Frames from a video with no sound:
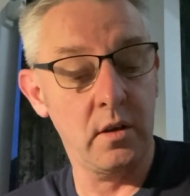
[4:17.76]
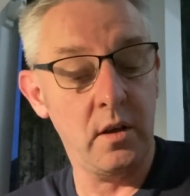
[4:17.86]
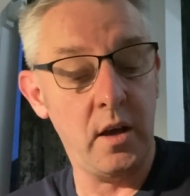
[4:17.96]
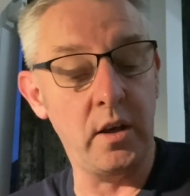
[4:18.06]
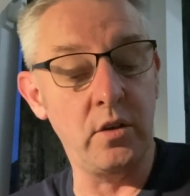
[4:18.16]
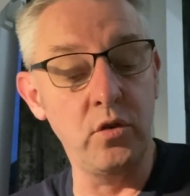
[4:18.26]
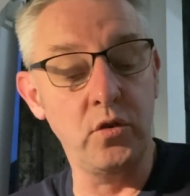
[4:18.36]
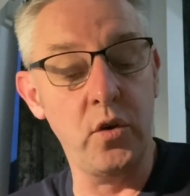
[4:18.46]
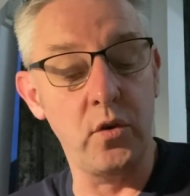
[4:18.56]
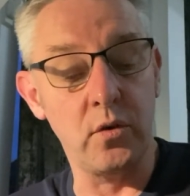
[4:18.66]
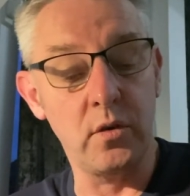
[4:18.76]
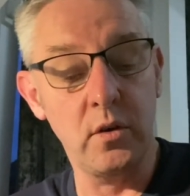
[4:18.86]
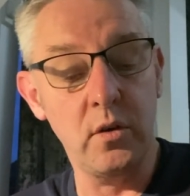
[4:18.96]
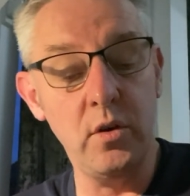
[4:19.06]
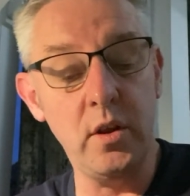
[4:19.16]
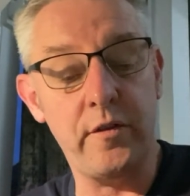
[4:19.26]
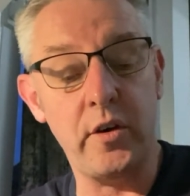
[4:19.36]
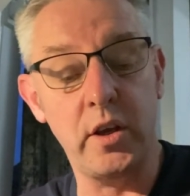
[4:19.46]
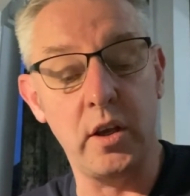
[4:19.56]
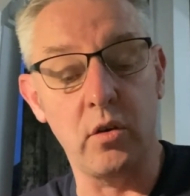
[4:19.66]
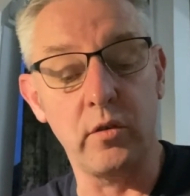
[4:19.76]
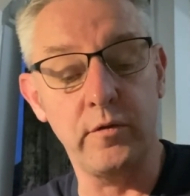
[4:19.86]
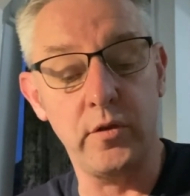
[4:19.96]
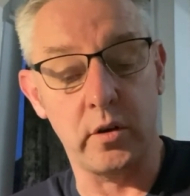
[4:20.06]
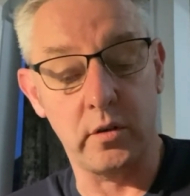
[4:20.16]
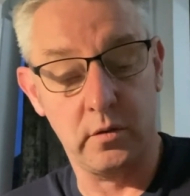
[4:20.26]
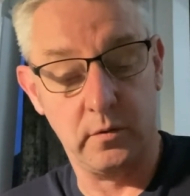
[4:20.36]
Hey, you two, who the fuck are you looking for?